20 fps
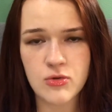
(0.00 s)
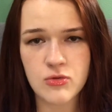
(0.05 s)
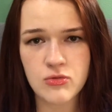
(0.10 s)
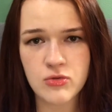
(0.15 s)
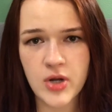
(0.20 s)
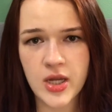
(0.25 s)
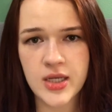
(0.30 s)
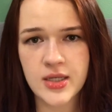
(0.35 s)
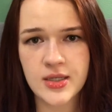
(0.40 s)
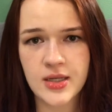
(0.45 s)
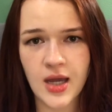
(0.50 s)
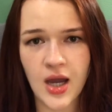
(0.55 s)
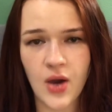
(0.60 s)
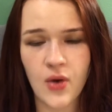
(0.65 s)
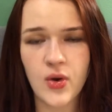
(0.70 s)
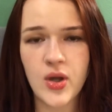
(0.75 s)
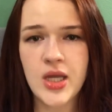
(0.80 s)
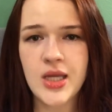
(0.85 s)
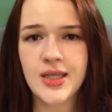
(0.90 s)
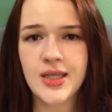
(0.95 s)
right
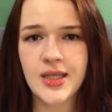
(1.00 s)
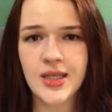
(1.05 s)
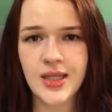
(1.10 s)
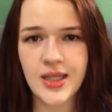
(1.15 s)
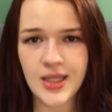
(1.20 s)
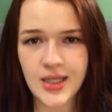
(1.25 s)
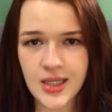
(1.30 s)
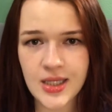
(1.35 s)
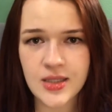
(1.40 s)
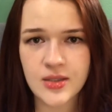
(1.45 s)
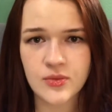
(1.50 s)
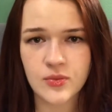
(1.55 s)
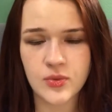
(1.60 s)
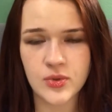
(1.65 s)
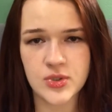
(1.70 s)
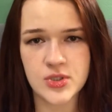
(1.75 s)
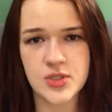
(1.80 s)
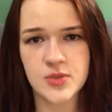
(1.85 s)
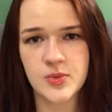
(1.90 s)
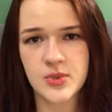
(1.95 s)
now and
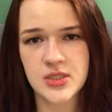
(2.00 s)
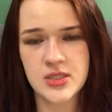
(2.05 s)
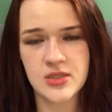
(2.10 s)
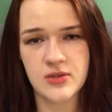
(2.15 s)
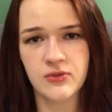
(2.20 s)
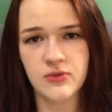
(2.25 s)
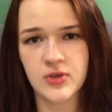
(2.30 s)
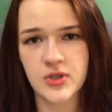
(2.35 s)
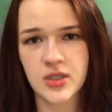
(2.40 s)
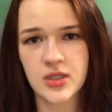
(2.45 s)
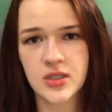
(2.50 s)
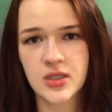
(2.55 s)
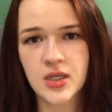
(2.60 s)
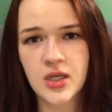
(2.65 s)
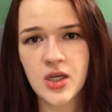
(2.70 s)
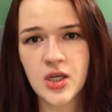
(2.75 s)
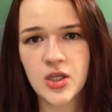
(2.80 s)
want to be different.